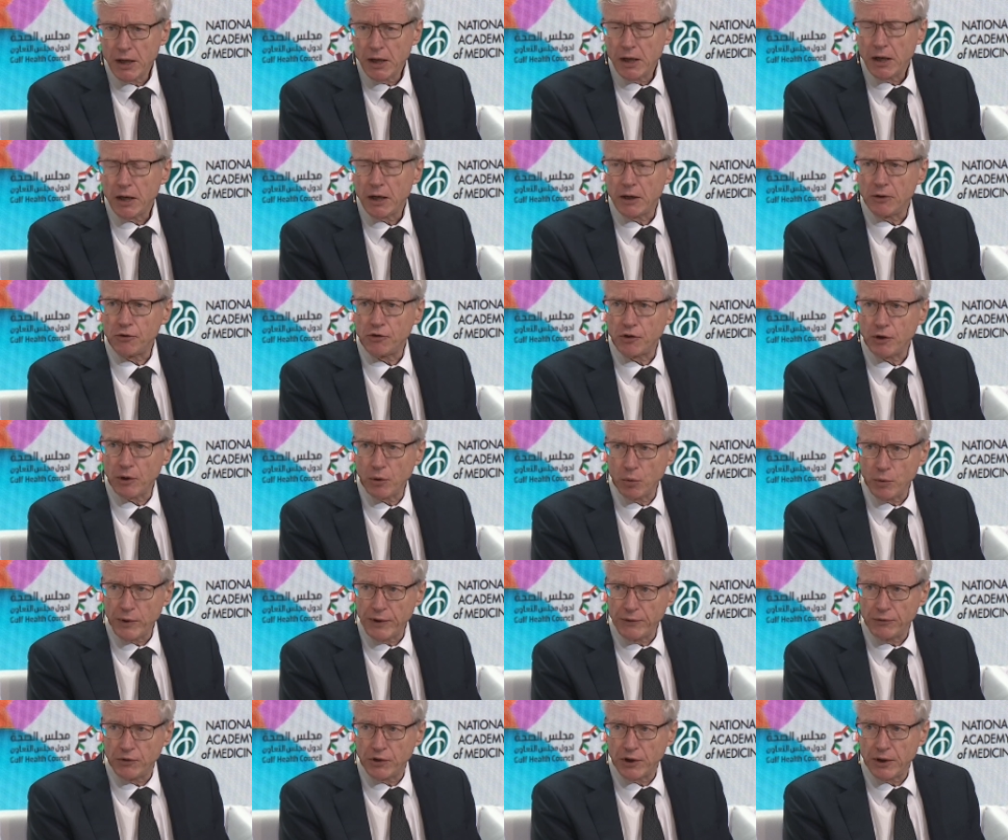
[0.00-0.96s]
until
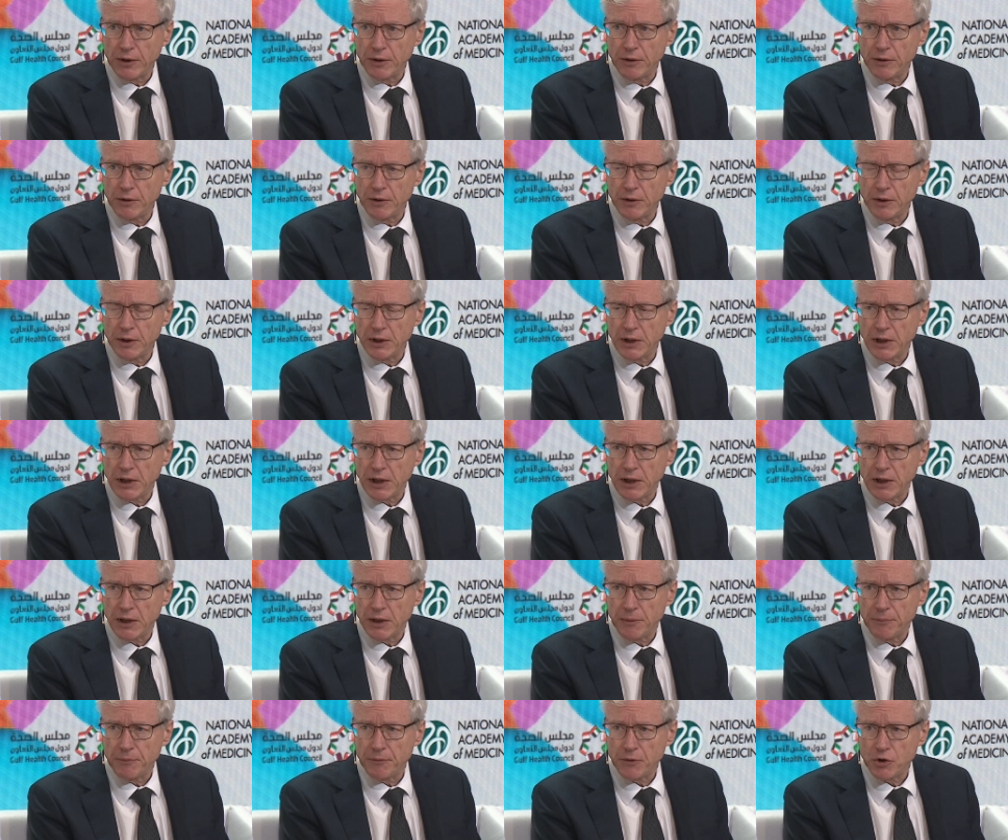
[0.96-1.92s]
we've done
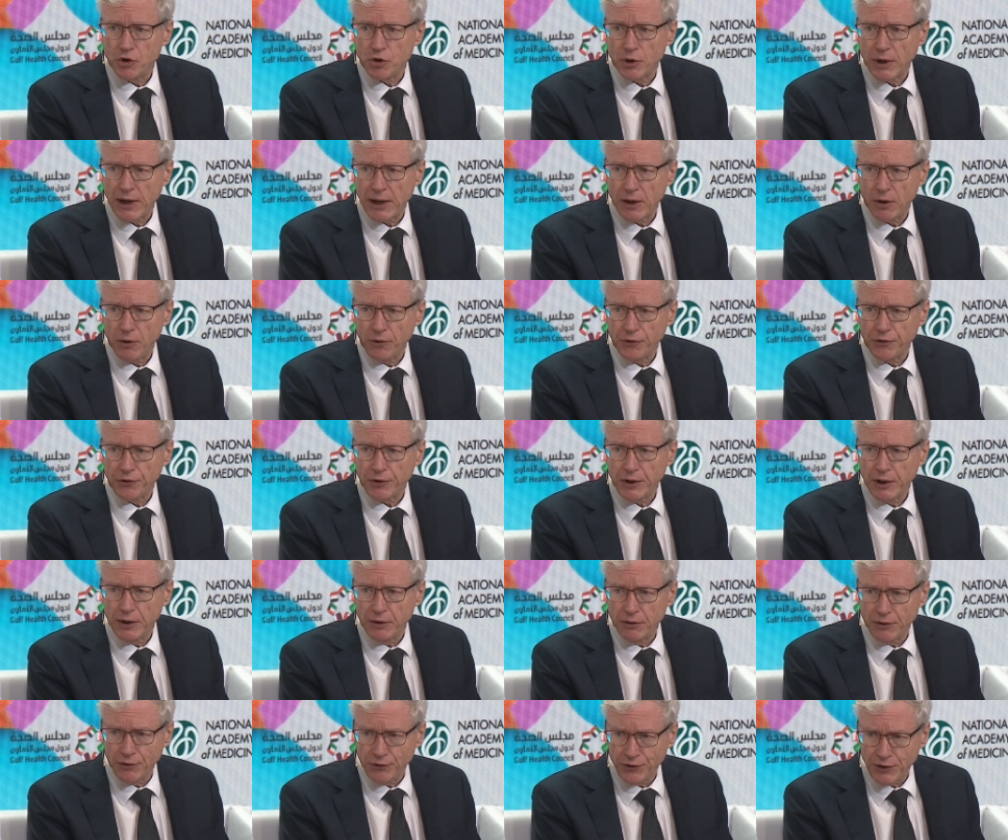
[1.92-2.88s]
trials in
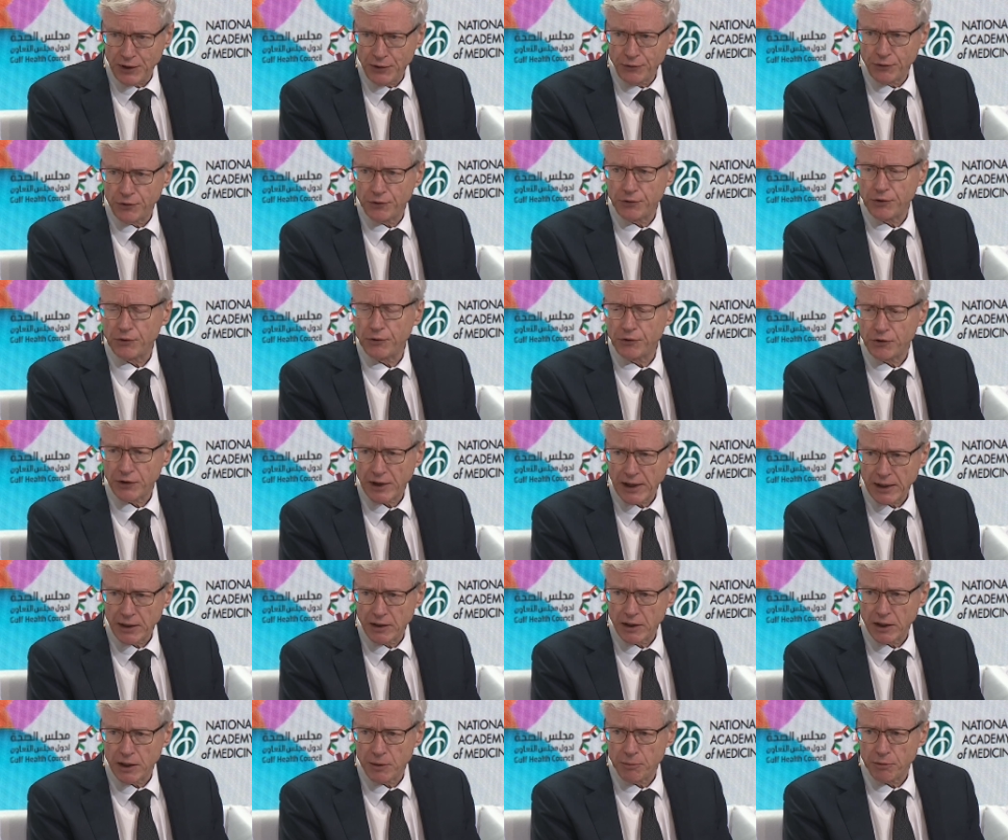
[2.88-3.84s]
diseases and
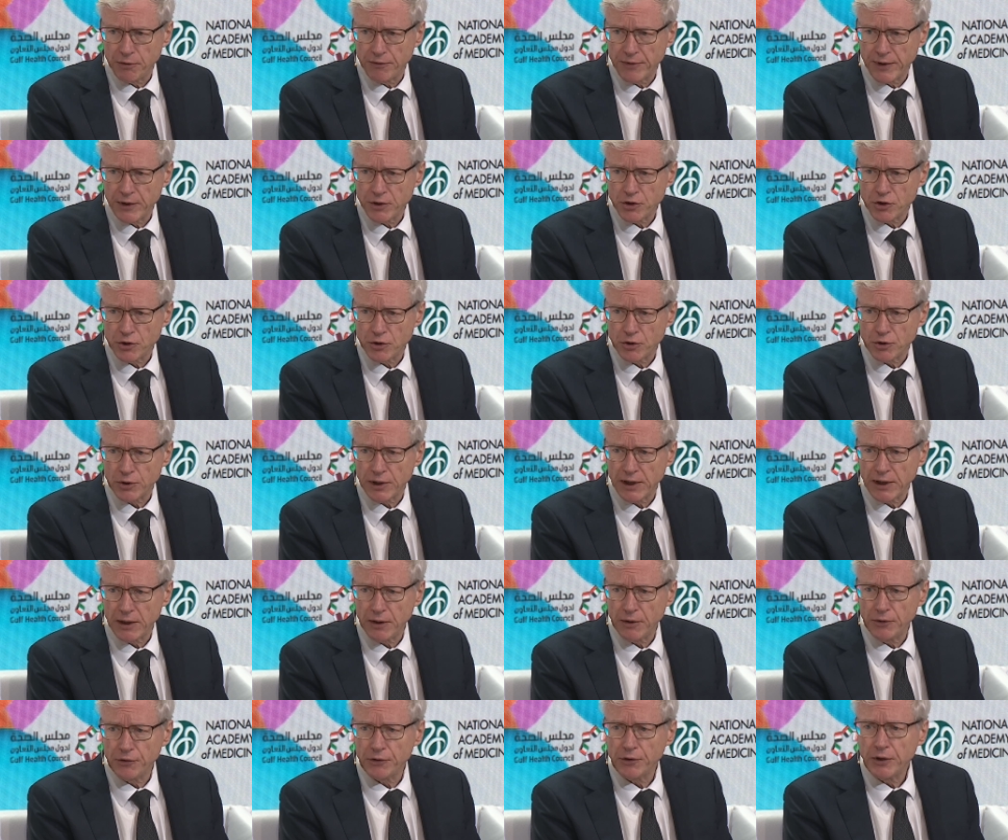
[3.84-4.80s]
secondary prevention
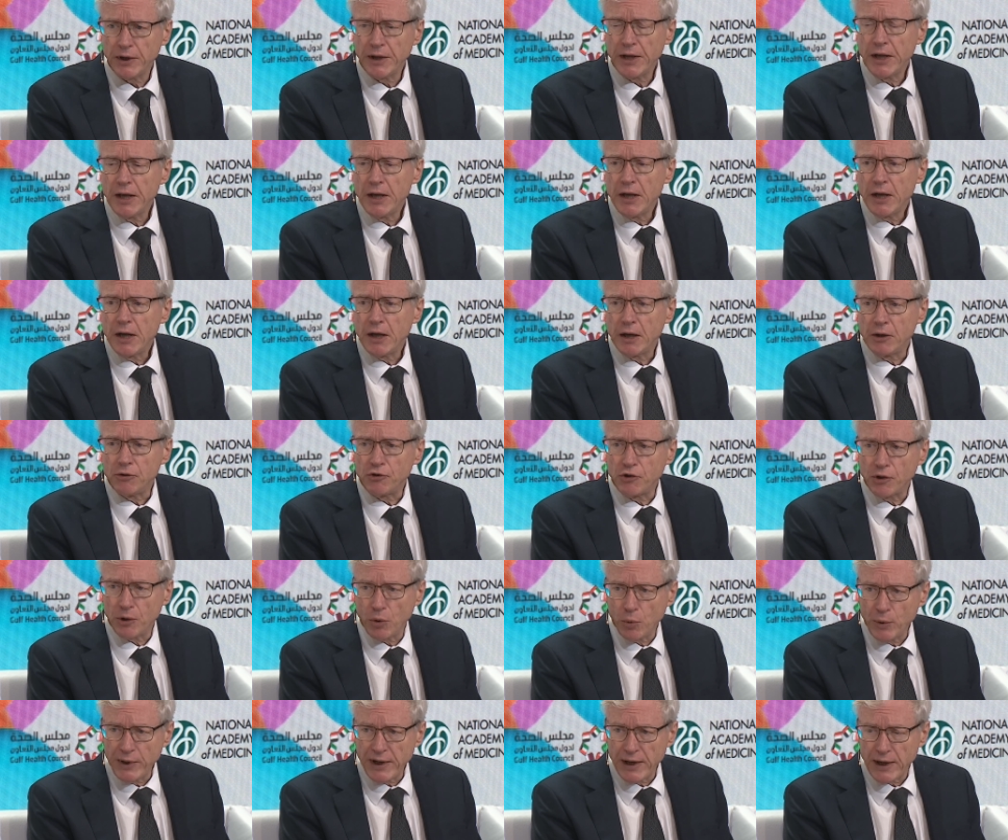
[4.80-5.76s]
trials, until
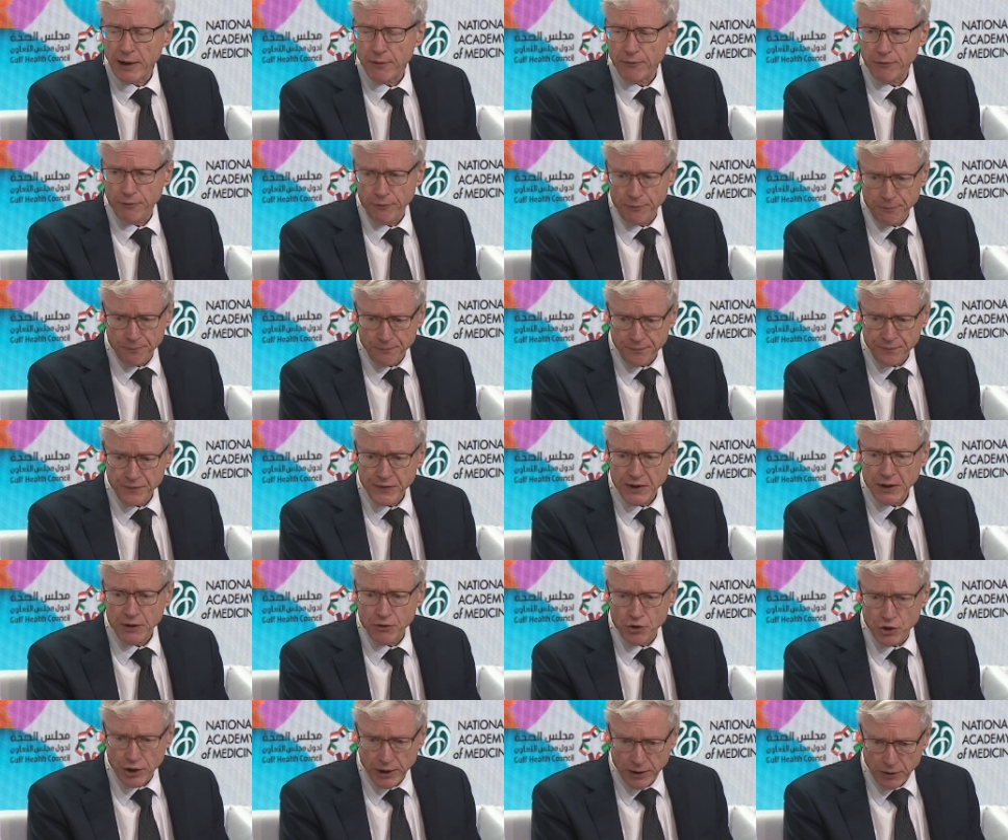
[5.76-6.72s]
we have
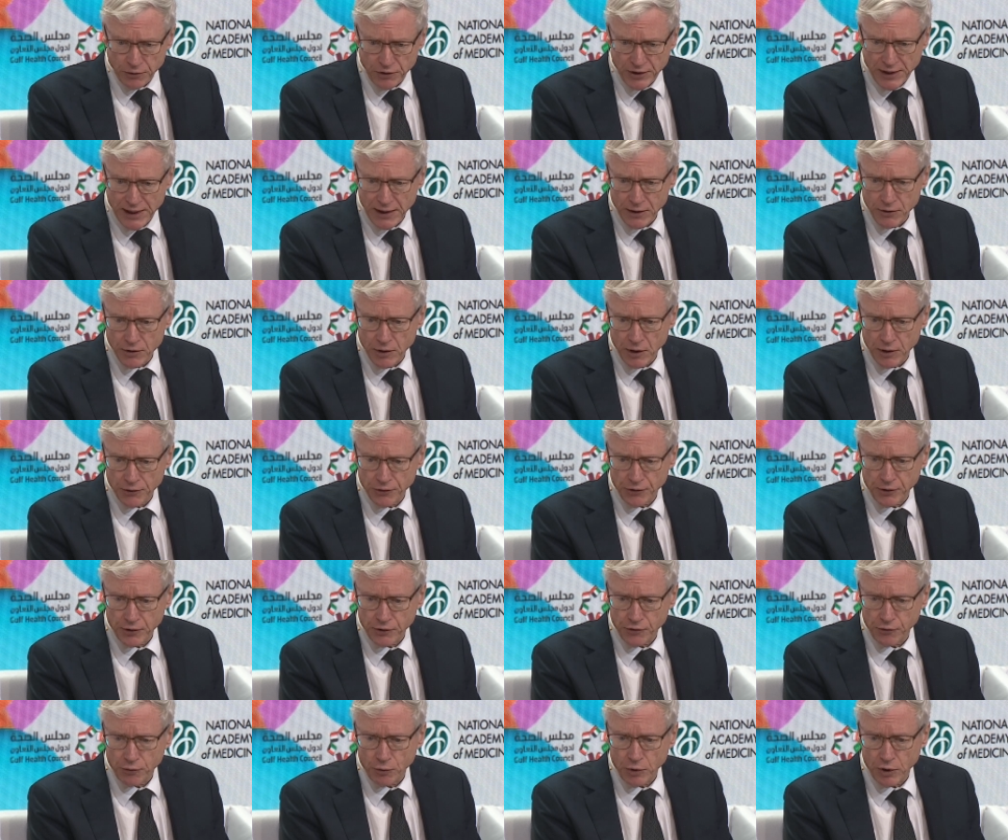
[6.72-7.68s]

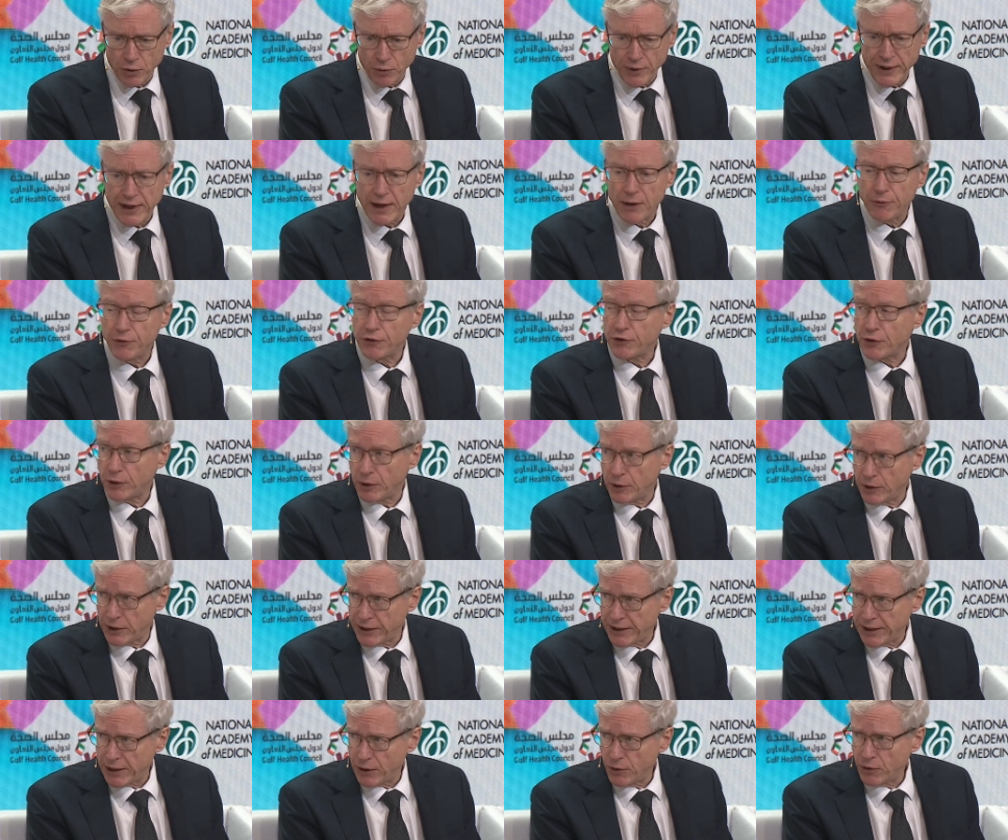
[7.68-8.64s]
gerodiagnostics where we have
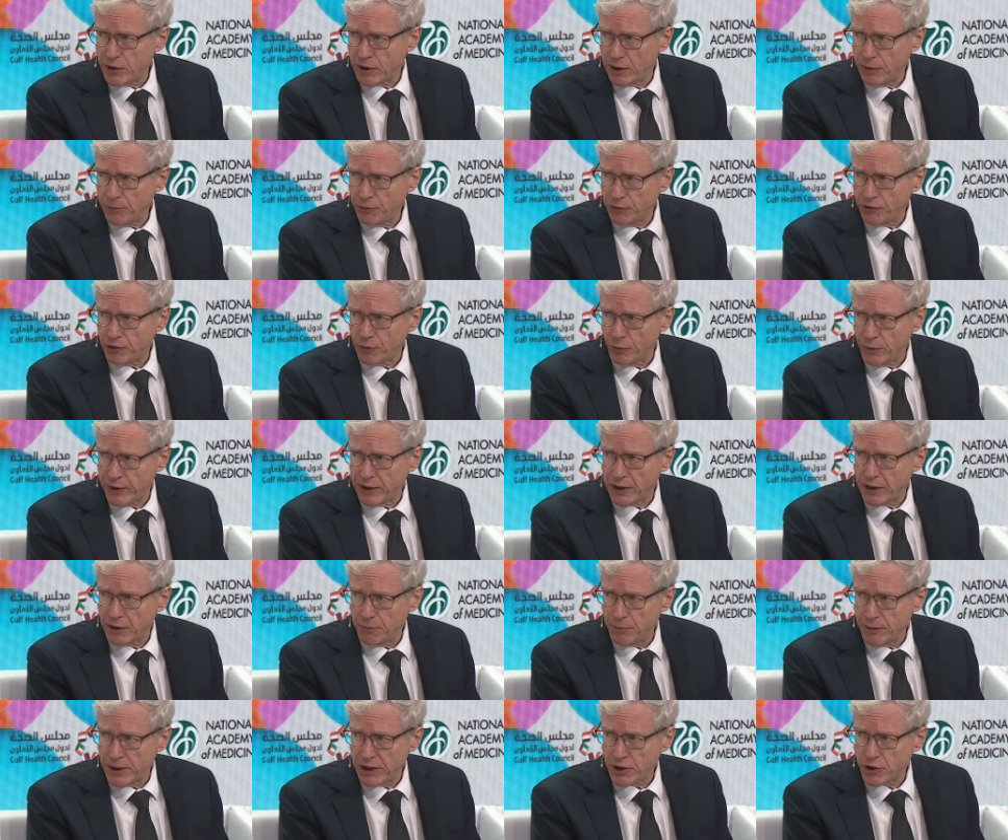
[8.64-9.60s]
surrogate outcomes that we can
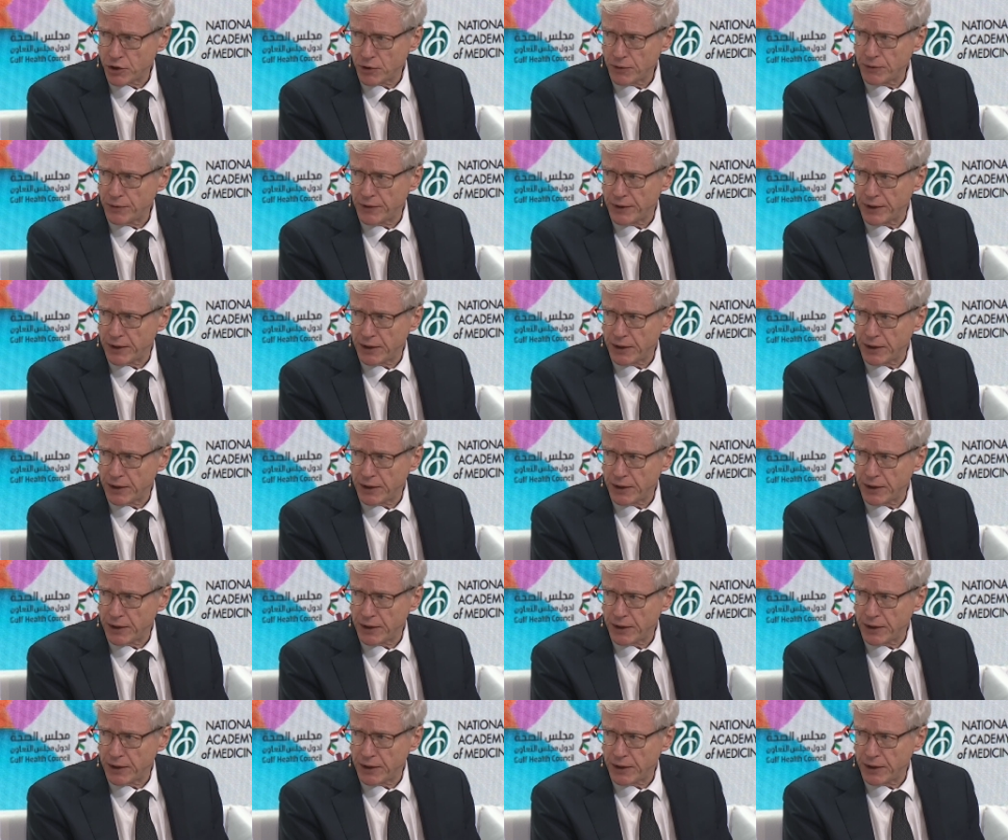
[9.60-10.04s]
measure that